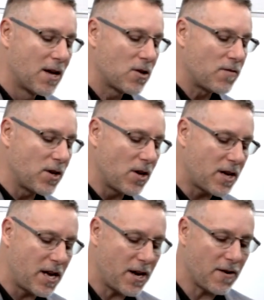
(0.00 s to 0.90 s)
So if you
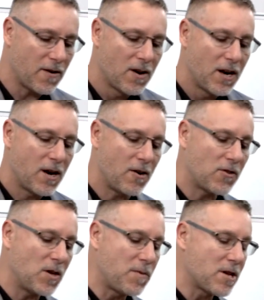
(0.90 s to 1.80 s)
look here in our
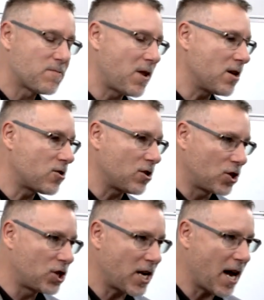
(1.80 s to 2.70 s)
C++
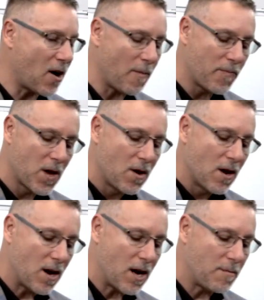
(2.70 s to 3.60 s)
shell,
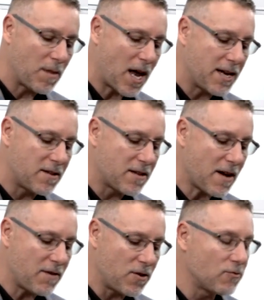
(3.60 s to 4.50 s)
lines
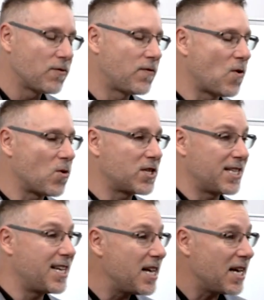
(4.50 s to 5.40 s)
7 through
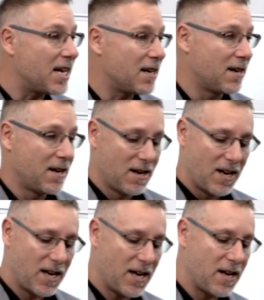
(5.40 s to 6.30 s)
14
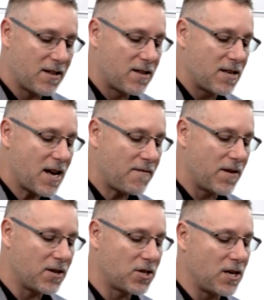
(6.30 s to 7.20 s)
is the
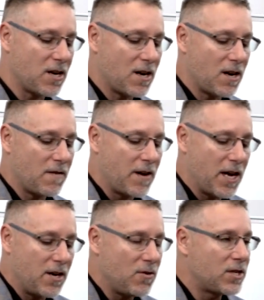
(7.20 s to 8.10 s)
definition of
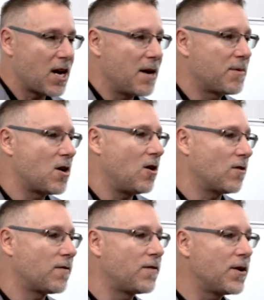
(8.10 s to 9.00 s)
a new type
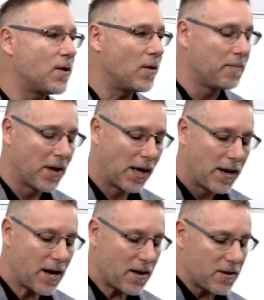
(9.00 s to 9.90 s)
called foo.
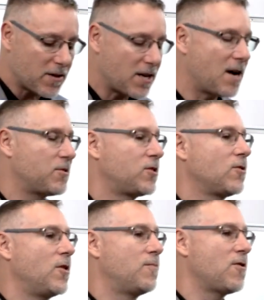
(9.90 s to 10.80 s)
Now this is an
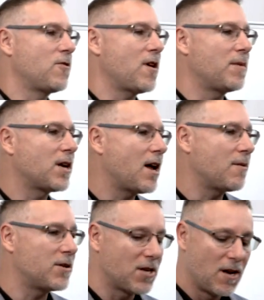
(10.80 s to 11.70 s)
object-oriented programming
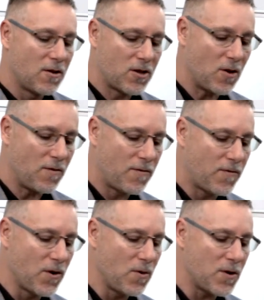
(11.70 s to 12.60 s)
language, so
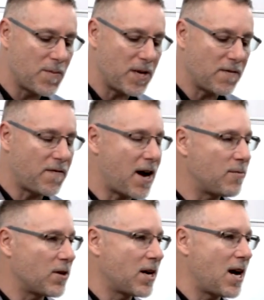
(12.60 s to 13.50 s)
foo has been
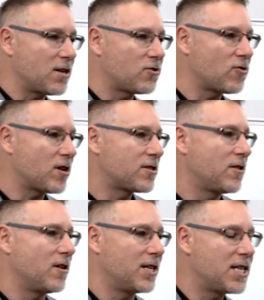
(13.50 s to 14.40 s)
defined with a
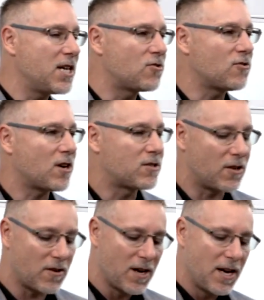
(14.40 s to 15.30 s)
constructor, a
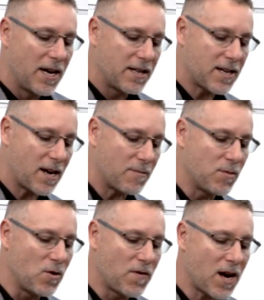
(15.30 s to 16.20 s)
destructor, it's got a
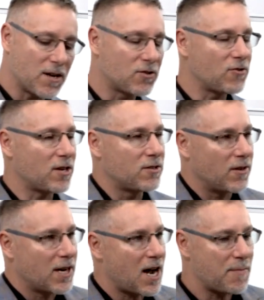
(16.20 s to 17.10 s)
move
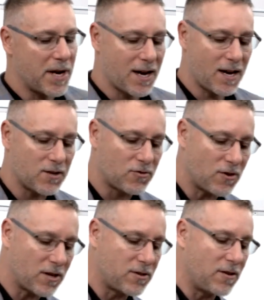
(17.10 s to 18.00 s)
constructor, a copy
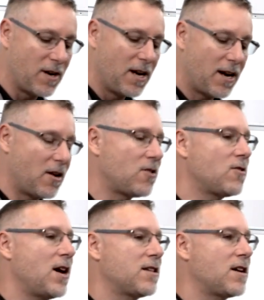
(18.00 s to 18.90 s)
constructor, and it
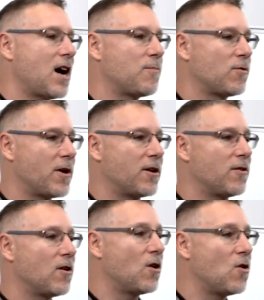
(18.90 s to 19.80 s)
also has an
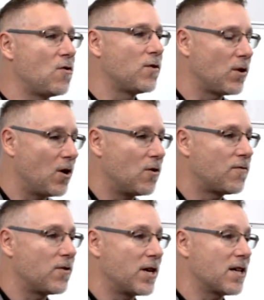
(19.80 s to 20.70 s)
operator, overload,
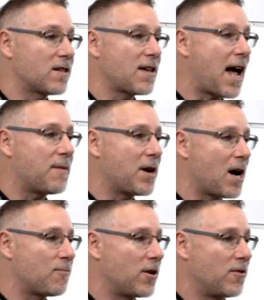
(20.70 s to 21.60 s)
for the assignment
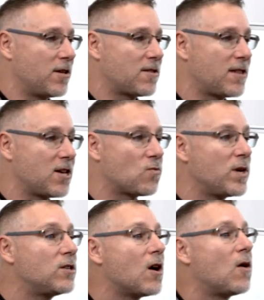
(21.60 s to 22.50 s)
operator. These are things
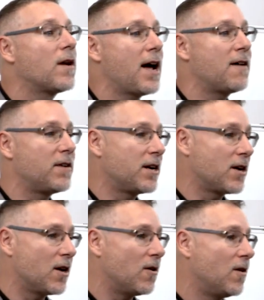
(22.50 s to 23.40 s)
we don't have in
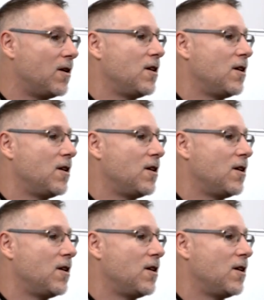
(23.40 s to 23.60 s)
Go.